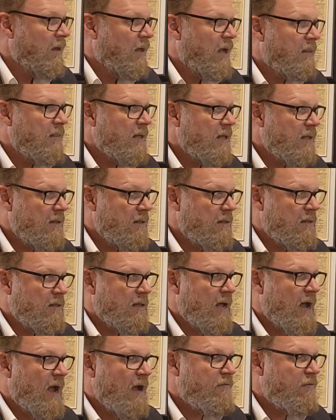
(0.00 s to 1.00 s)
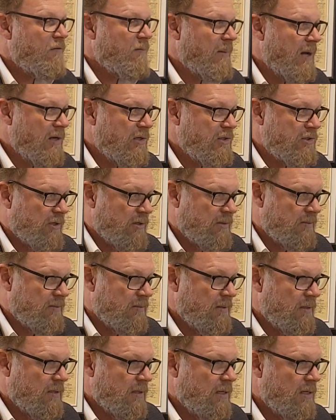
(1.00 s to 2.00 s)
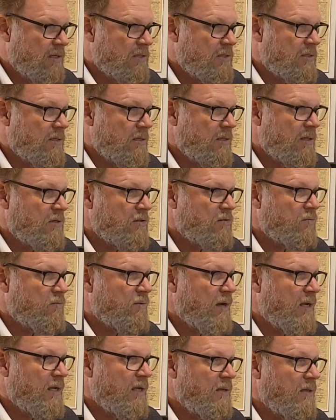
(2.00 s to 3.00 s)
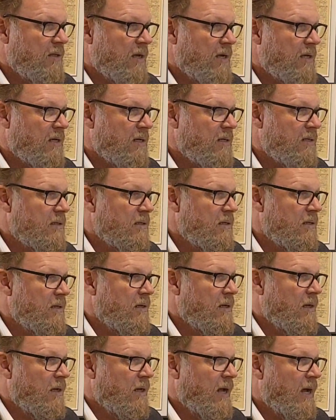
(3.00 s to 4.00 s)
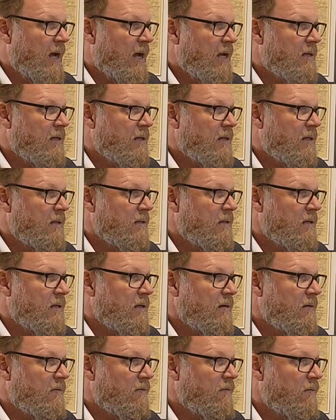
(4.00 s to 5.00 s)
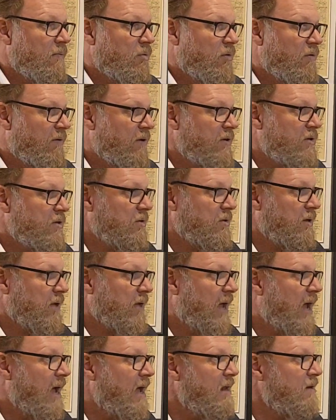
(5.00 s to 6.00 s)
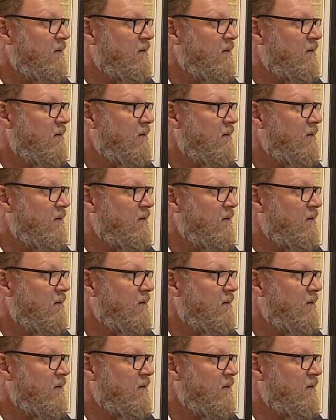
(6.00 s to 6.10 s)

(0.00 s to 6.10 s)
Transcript: And then the affirmation is regulated at the provincial and